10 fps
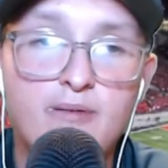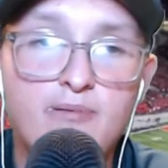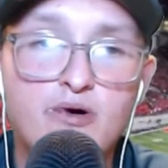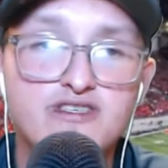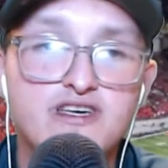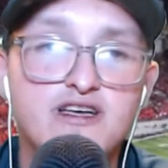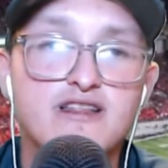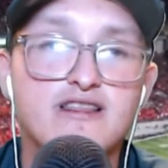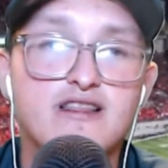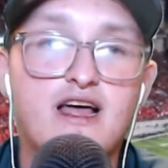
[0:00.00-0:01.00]
boys,
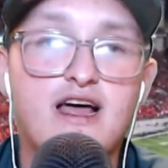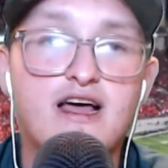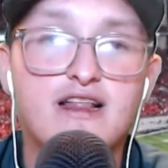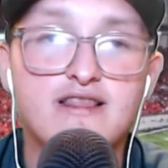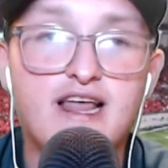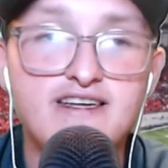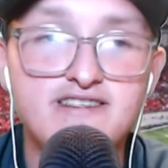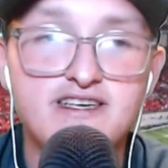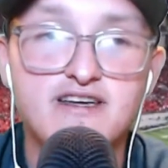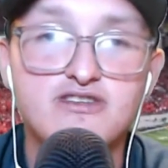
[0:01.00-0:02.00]

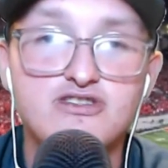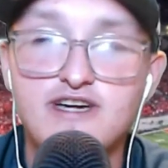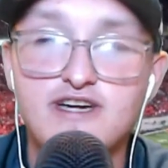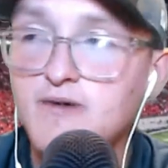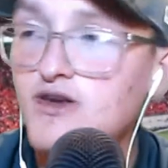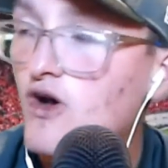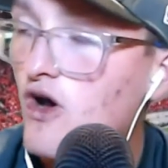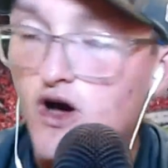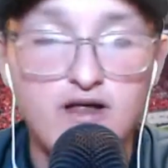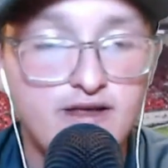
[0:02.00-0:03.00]
ladies, gentlemen,
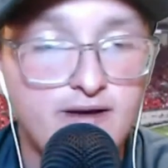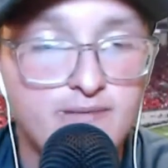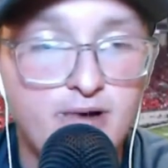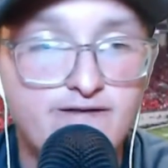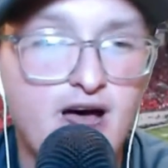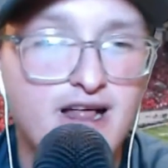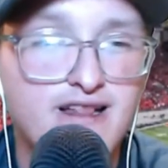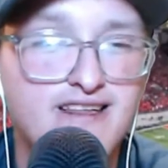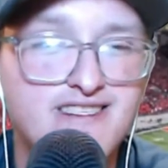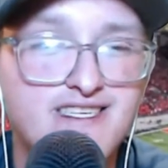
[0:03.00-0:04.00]
all the above,
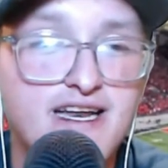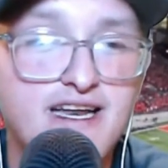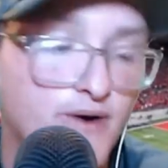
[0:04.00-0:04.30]
let's get into